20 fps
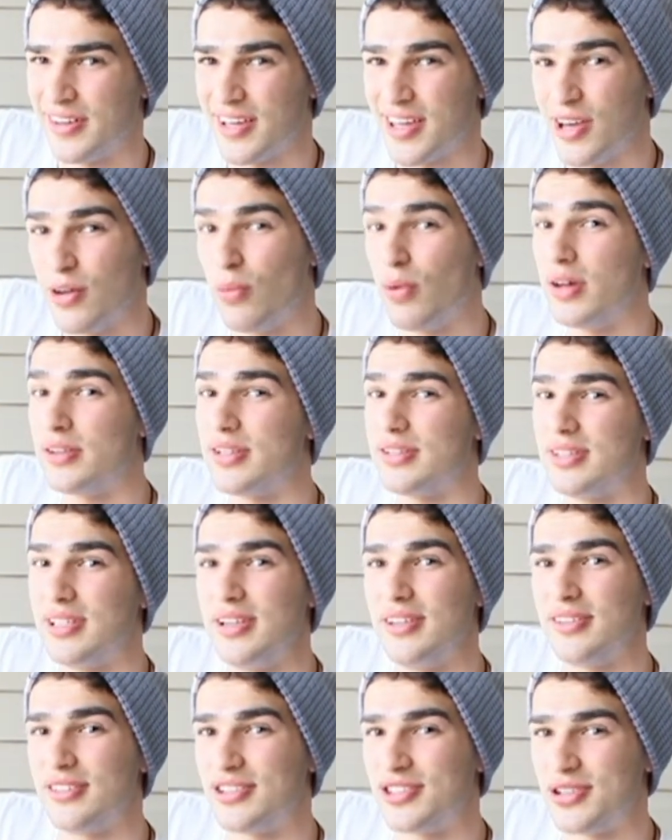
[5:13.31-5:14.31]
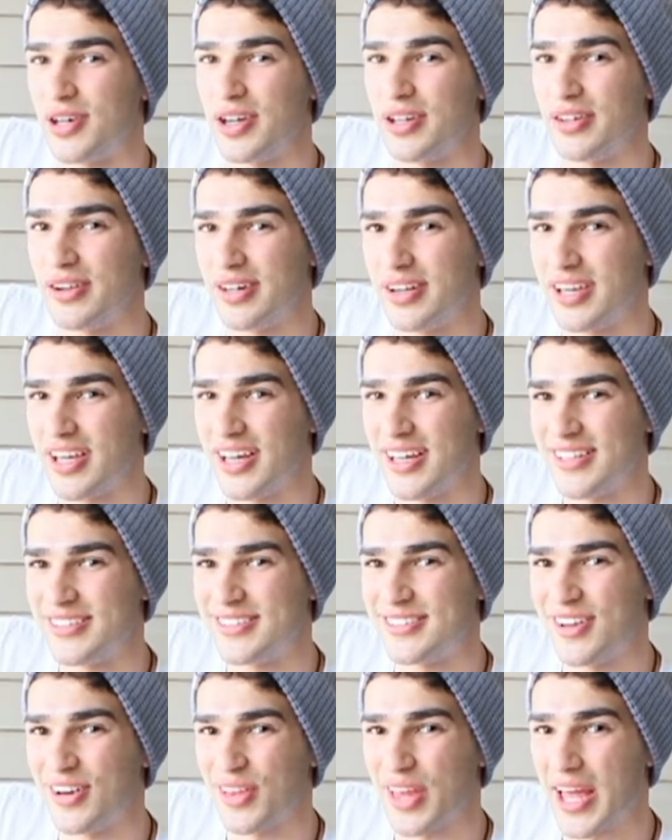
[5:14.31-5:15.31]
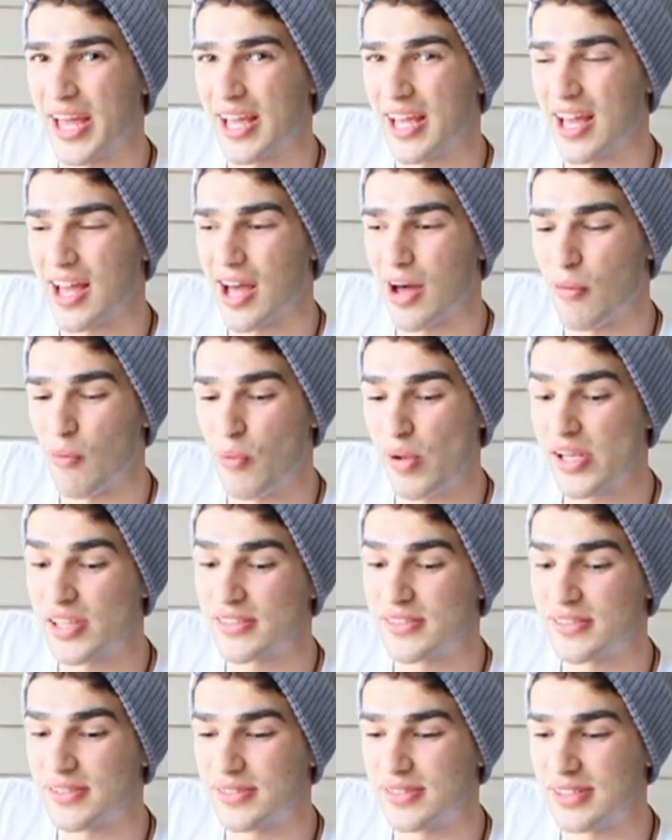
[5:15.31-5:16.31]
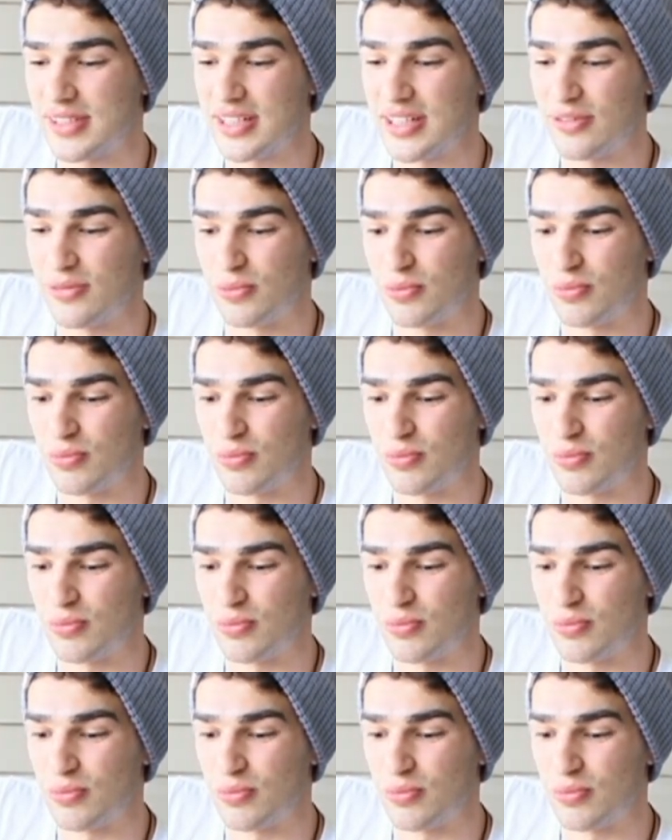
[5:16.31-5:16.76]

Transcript: It was a teaser trailer, okay, so like, we didn't see